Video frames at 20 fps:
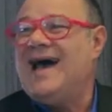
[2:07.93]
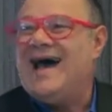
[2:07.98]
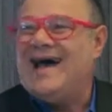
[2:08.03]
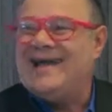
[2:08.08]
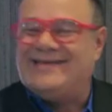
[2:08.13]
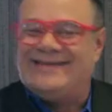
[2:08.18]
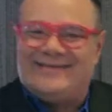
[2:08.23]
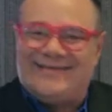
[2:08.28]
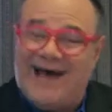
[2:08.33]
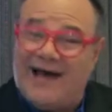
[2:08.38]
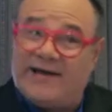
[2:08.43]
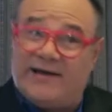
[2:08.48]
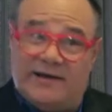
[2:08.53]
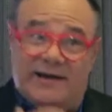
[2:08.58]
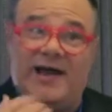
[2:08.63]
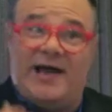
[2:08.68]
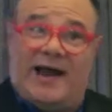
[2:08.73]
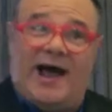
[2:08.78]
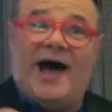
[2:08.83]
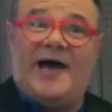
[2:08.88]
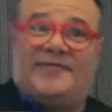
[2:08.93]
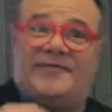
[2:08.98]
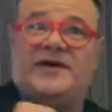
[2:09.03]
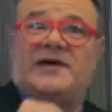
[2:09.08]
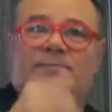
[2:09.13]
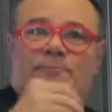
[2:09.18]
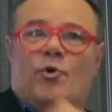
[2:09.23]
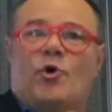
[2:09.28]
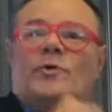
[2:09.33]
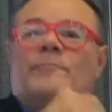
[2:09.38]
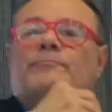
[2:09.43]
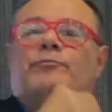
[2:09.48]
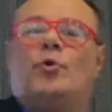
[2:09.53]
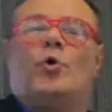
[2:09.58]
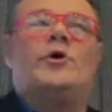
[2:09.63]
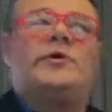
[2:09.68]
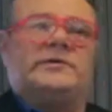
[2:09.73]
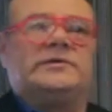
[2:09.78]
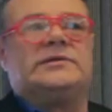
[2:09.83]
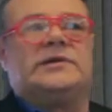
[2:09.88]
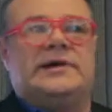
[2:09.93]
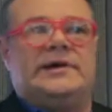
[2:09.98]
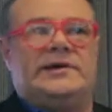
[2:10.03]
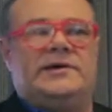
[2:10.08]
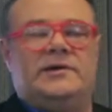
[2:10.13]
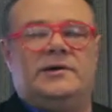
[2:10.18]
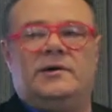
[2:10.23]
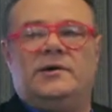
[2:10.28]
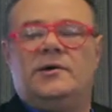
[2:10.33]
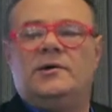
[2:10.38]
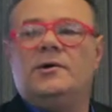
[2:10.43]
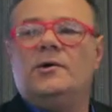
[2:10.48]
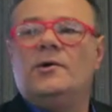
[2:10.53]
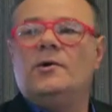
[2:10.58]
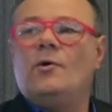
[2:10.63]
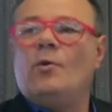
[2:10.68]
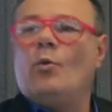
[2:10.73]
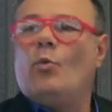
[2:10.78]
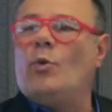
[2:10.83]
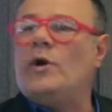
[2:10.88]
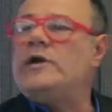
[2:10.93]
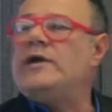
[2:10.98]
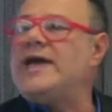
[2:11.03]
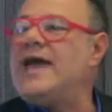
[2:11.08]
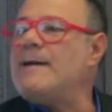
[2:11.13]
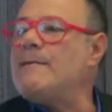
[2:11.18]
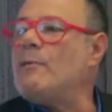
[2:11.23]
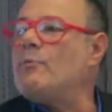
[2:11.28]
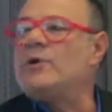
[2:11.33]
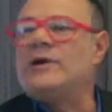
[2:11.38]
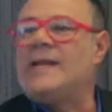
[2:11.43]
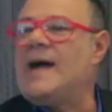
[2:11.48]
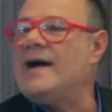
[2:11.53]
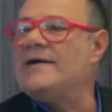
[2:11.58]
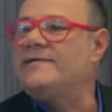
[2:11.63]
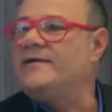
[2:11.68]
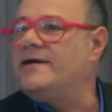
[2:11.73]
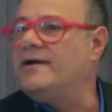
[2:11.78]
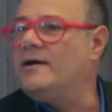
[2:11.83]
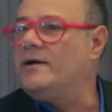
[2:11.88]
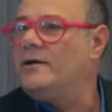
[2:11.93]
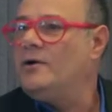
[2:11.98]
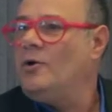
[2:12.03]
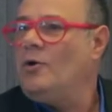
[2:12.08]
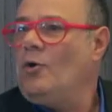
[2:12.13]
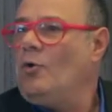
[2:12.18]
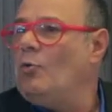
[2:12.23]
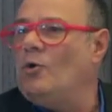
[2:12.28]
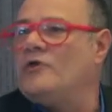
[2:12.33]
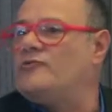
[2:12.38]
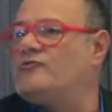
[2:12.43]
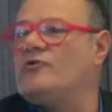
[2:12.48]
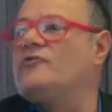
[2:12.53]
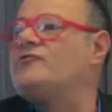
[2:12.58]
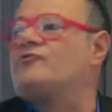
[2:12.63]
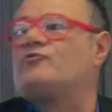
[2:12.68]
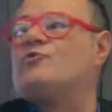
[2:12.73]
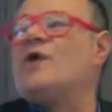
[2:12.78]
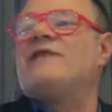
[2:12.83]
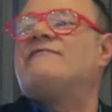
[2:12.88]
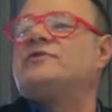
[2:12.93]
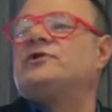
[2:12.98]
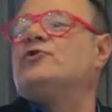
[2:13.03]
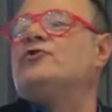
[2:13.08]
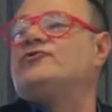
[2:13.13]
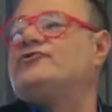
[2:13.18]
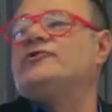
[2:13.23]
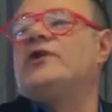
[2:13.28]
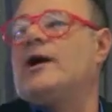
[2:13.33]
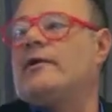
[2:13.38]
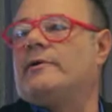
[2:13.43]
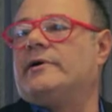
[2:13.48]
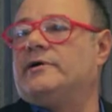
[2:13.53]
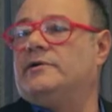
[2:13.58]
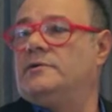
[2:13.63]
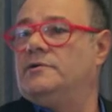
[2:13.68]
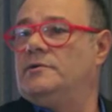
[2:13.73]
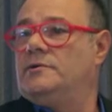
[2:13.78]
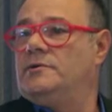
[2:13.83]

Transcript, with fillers: And second, and I think more importantly, we came up with an idea which was revolutionary.